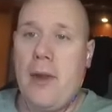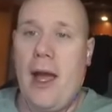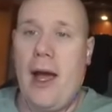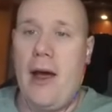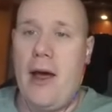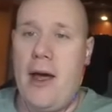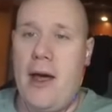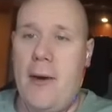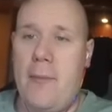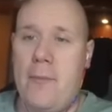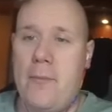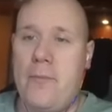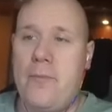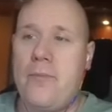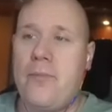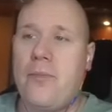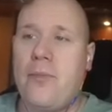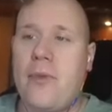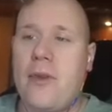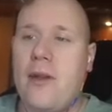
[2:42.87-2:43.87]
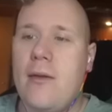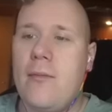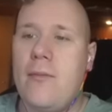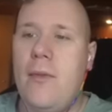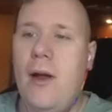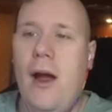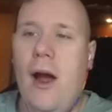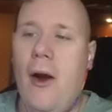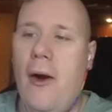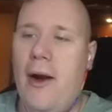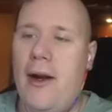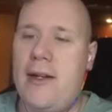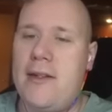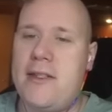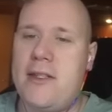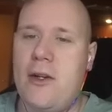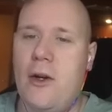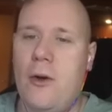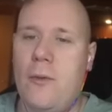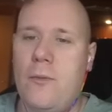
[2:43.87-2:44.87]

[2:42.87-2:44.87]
Um, Alright, so